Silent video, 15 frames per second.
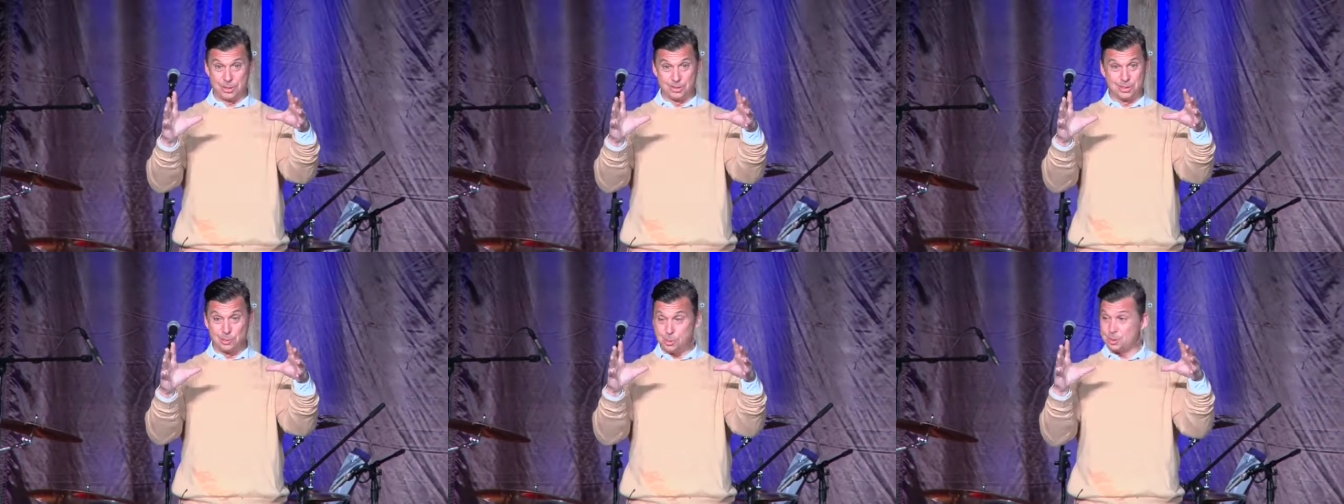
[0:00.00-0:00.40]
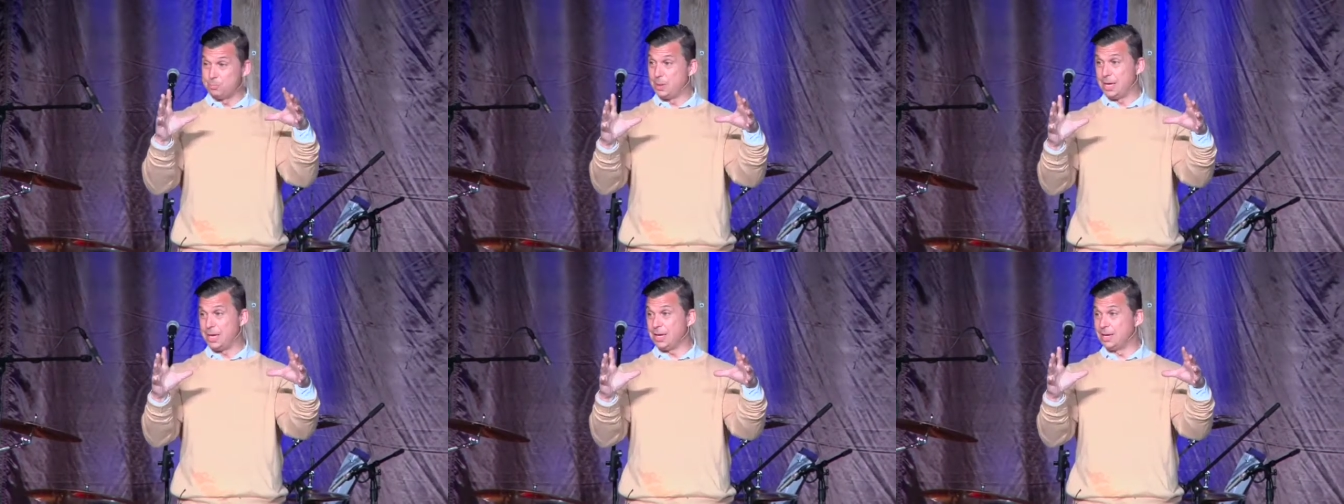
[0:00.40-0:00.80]
it was
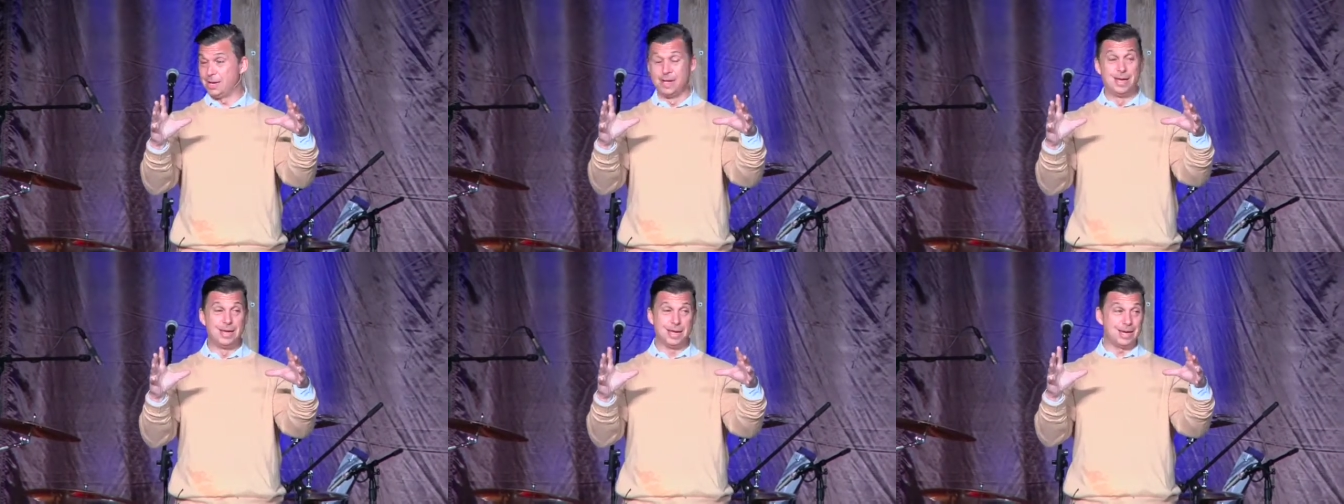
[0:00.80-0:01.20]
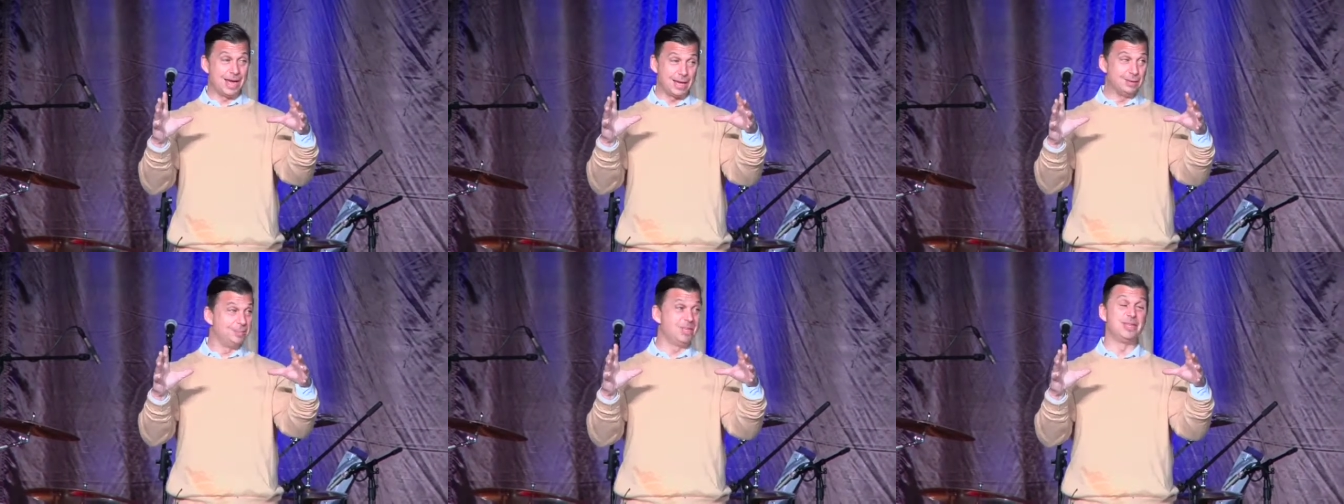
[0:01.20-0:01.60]
big, it had
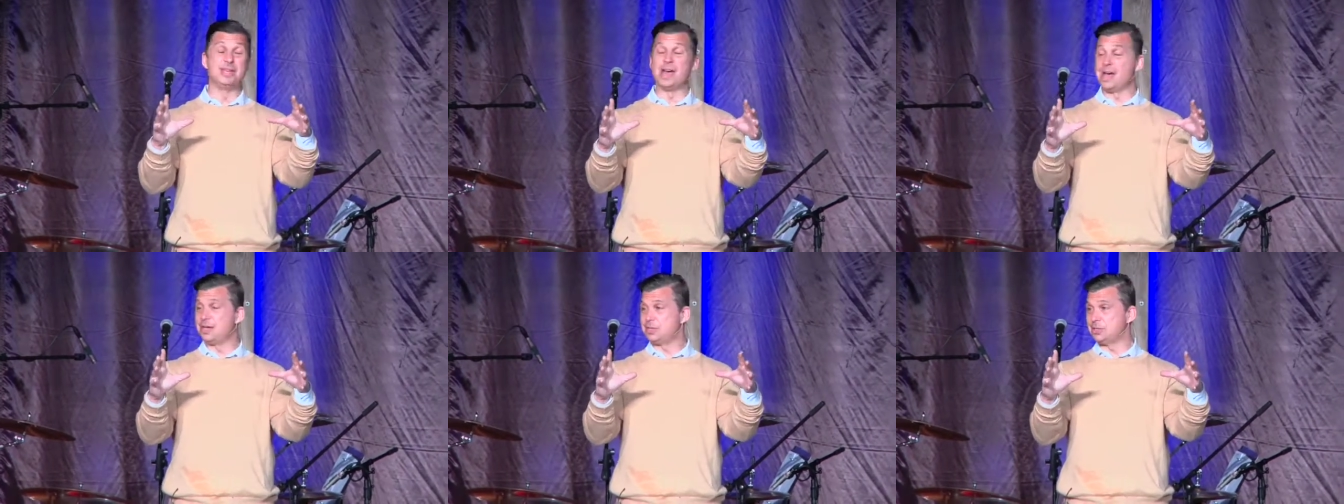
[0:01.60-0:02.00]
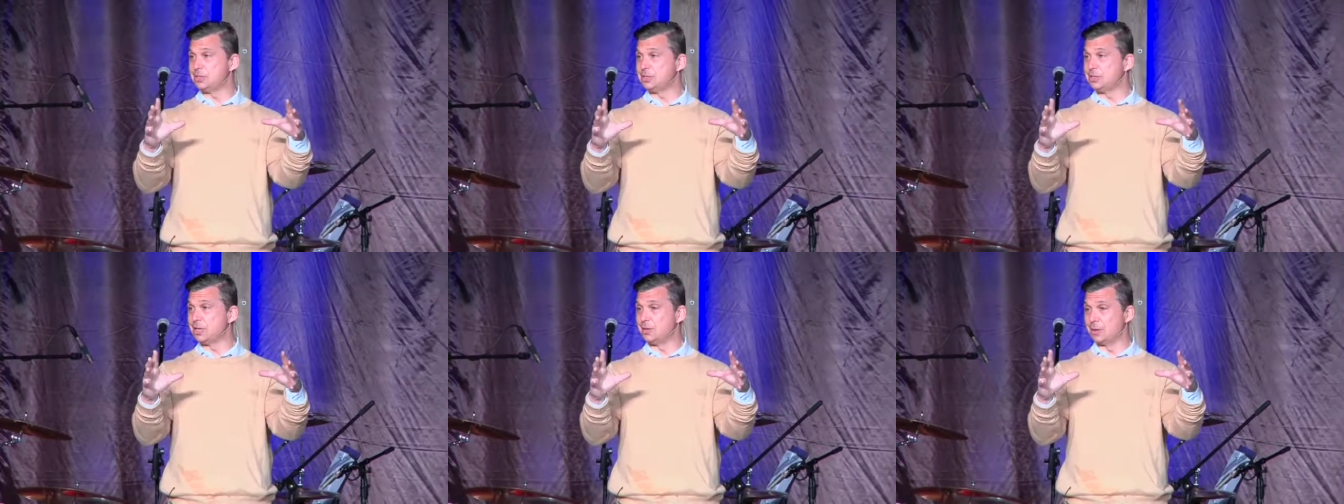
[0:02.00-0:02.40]
to be the
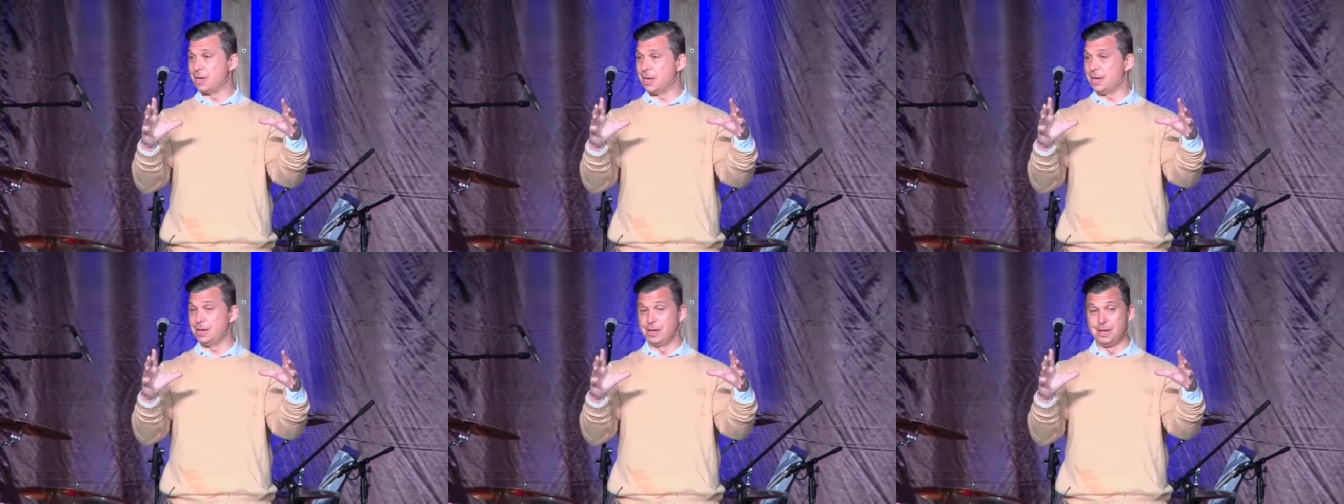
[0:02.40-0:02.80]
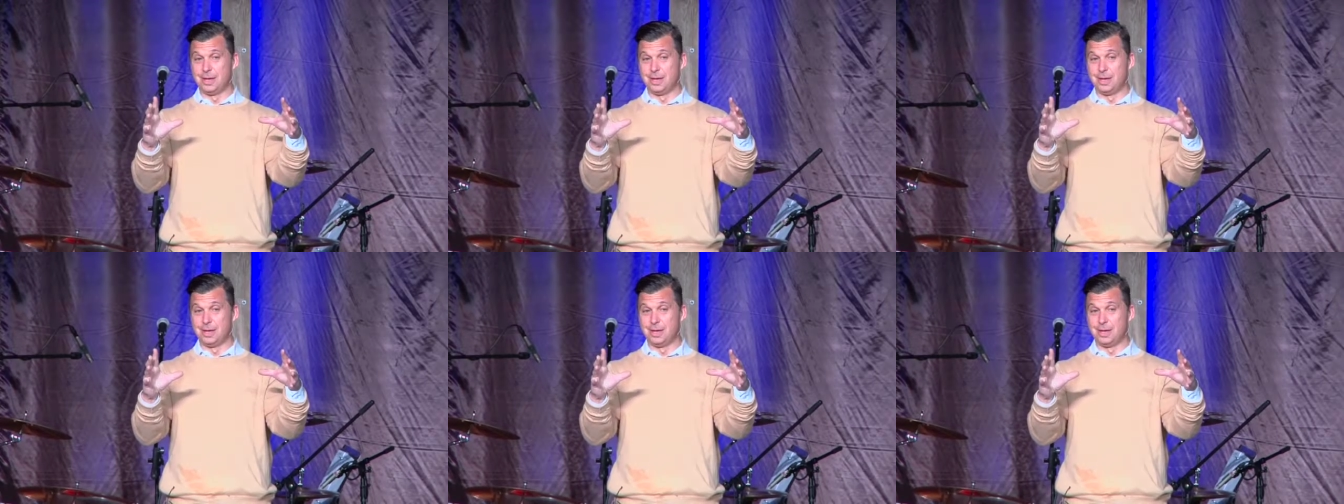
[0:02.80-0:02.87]
nicest, okay?